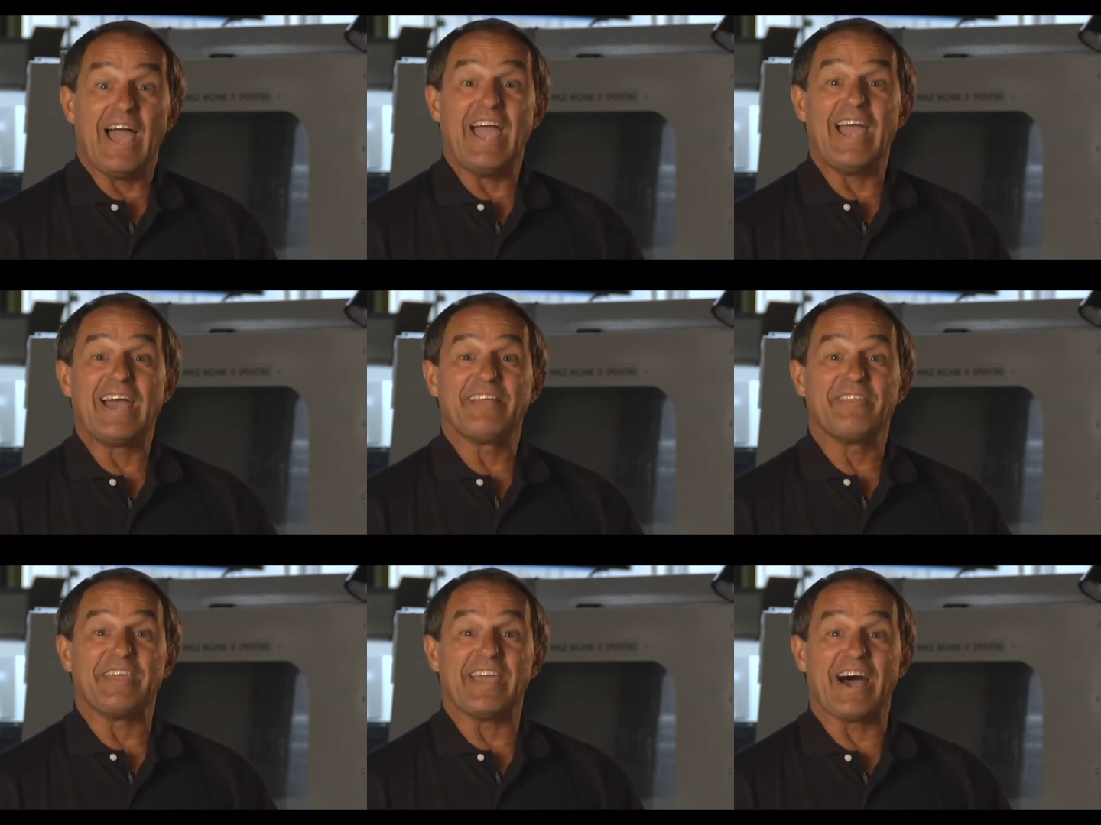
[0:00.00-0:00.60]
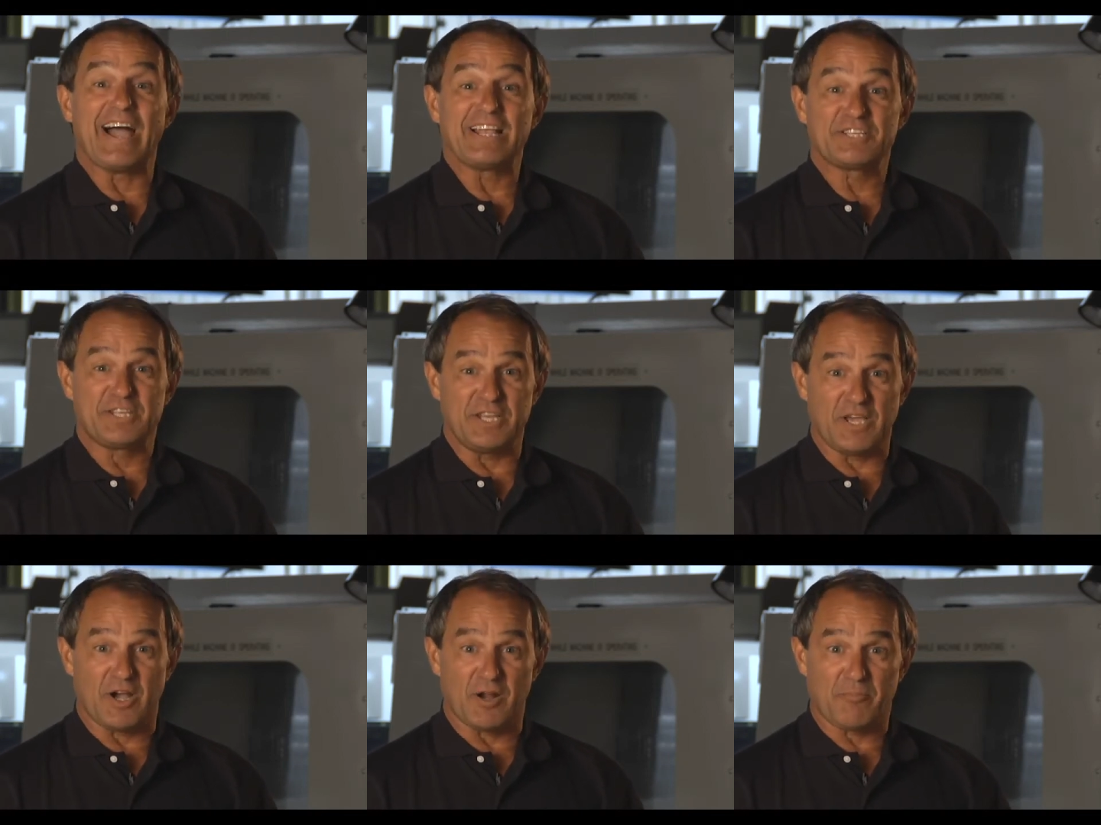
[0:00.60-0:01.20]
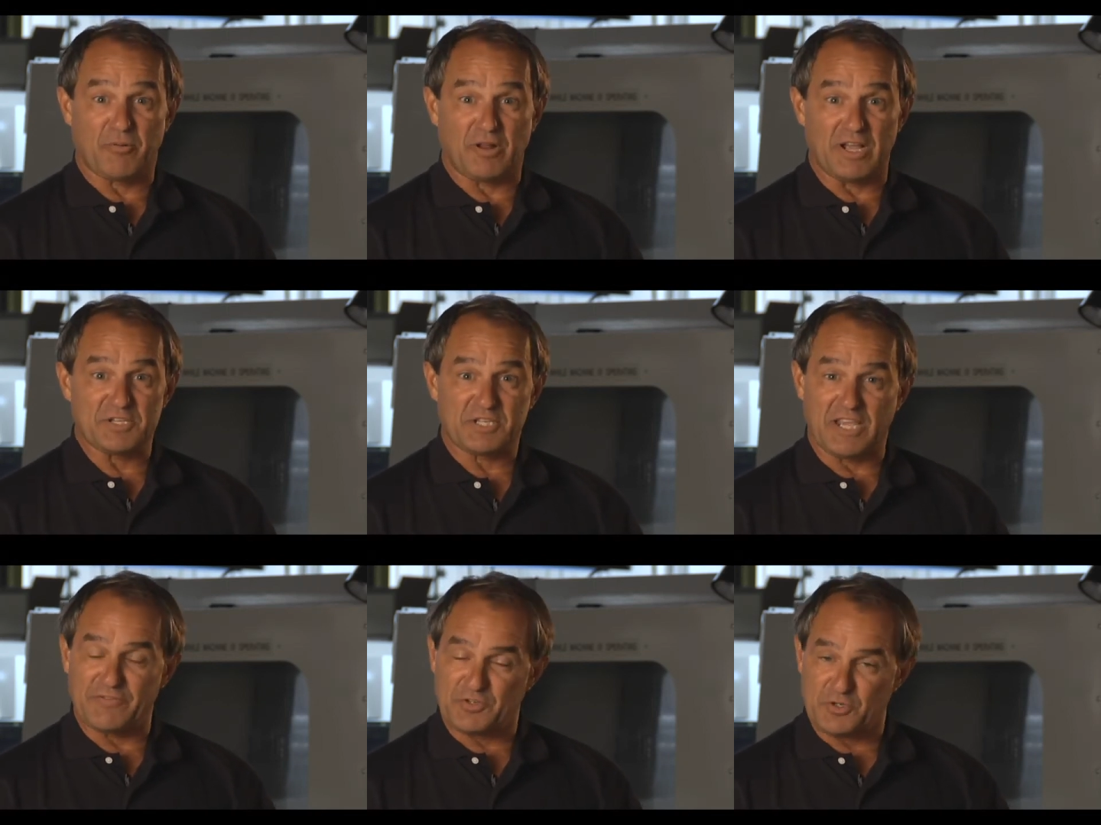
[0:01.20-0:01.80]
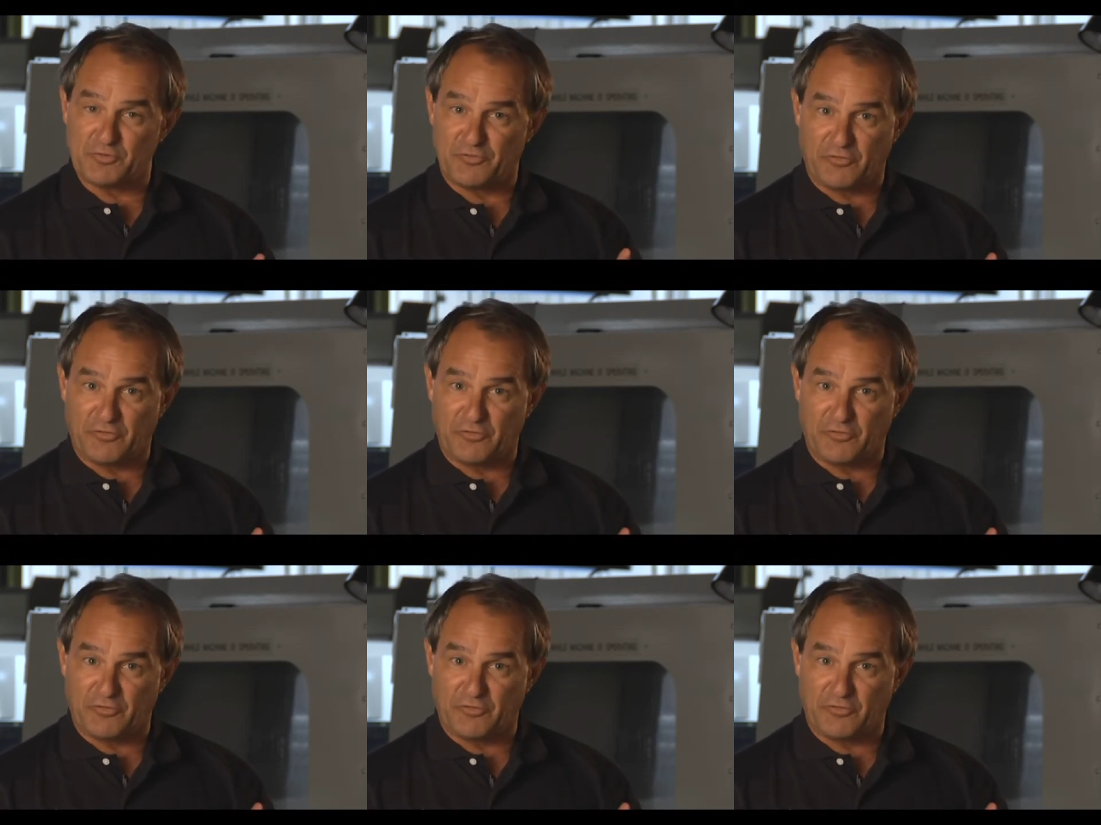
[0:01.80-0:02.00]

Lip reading: And the ICR Plus gives you